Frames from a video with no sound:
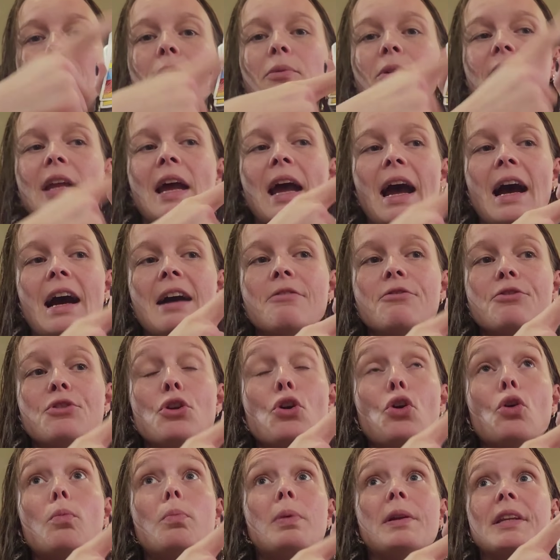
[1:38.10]
they would have
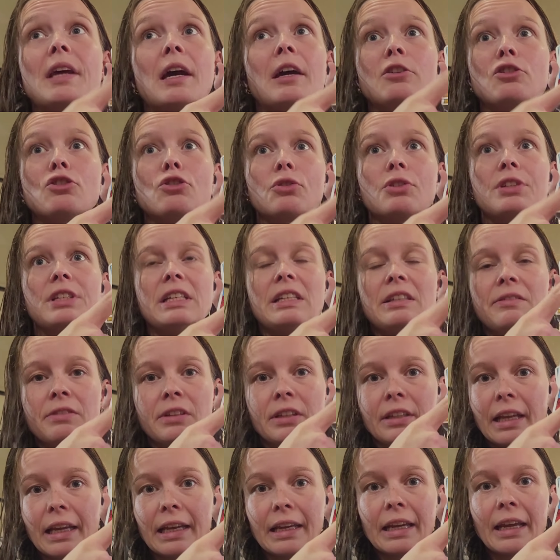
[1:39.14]
no potential to
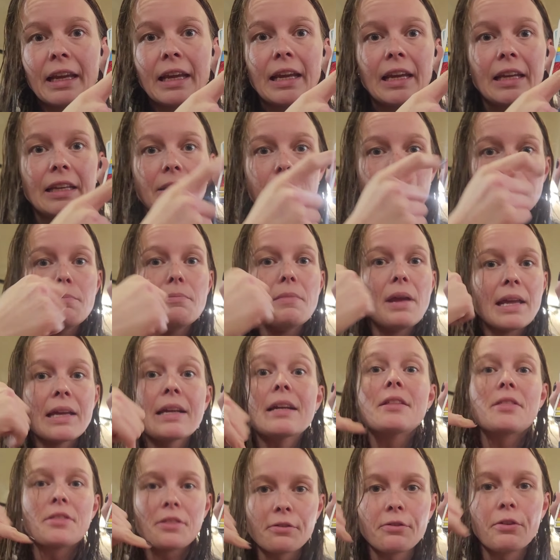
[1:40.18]
even like
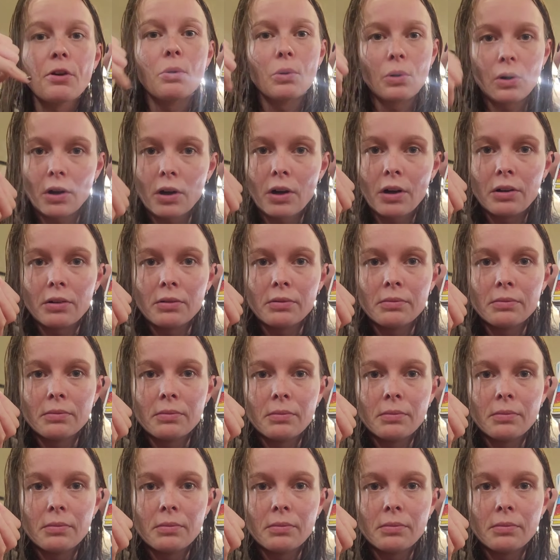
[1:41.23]
make the phone call.